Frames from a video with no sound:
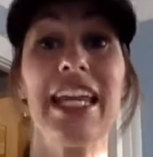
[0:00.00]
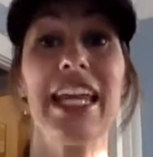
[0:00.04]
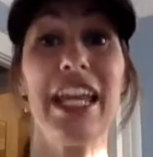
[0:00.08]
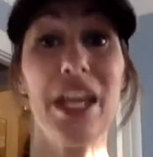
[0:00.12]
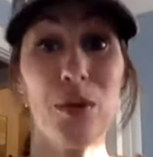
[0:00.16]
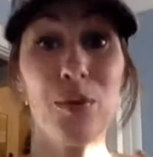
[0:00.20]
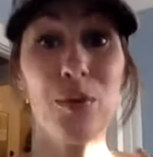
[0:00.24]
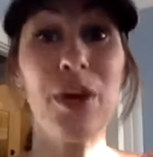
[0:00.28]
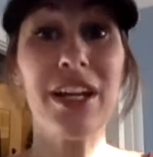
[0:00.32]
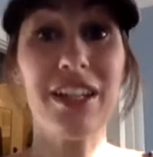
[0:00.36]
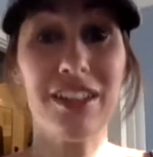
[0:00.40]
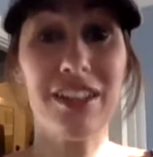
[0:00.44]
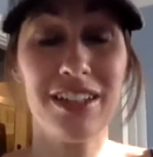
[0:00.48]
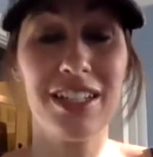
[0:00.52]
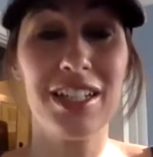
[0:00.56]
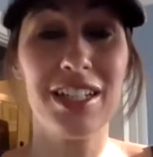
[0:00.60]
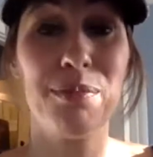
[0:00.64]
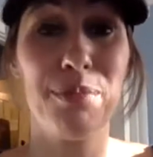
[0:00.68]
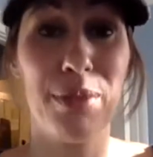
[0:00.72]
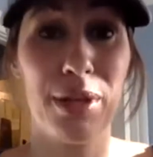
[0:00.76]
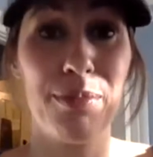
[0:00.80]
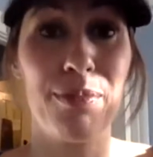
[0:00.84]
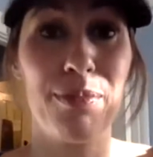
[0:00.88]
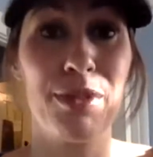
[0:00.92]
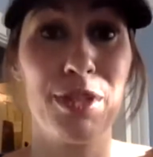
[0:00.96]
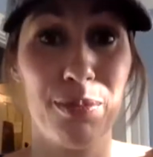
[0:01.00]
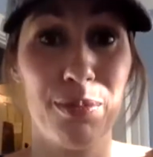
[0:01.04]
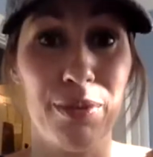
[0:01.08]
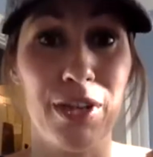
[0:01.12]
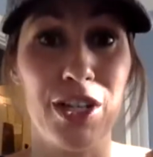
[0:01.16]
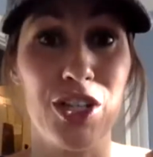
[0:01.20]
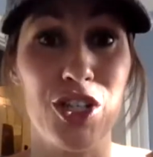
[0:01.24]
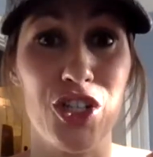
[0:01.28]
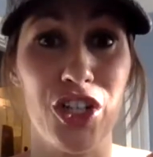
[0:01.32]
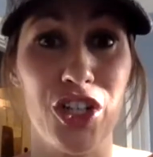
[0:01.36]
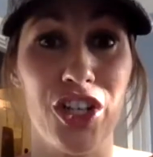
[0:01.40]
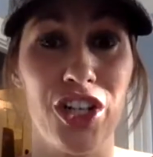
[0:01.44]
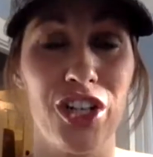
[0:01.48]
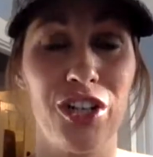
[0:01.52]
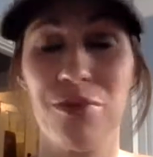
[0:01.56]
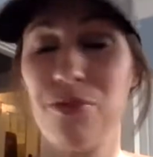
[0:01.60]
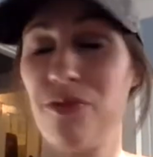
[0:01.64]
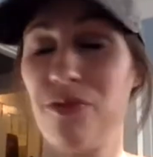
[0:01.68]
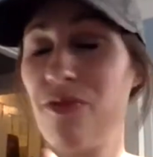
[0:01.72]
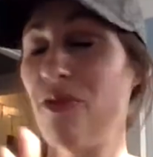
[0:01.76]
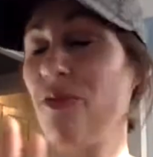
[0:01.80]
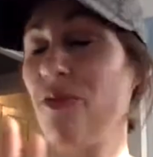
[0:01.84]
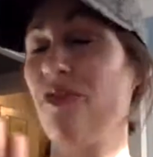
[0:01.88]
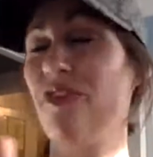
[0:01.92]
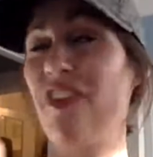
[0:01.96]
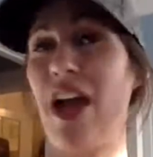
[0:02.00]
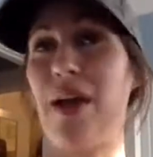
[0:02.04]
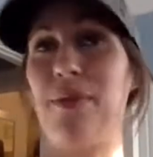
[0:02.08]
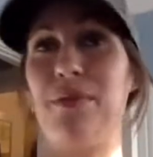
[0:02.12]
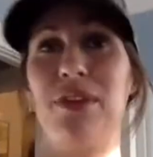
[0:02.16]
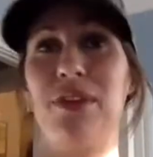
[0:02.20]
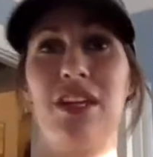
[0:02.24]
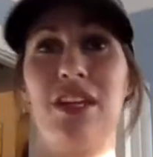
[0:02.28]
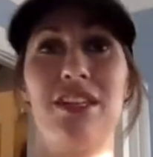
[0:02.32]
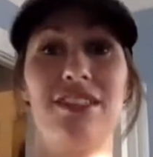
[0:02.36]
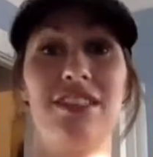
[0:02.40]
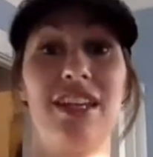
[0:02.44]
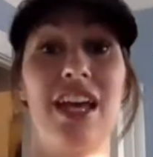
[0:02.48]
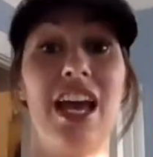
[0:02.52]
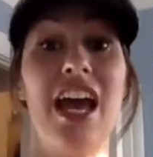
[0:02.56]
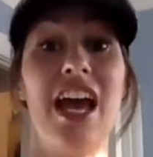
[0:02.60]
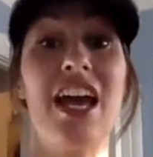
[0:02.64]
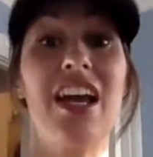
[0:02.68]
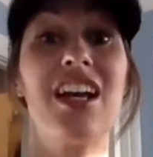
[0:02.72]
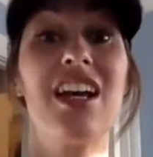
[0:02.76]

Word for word: It regulated people's blood sugar fabulous.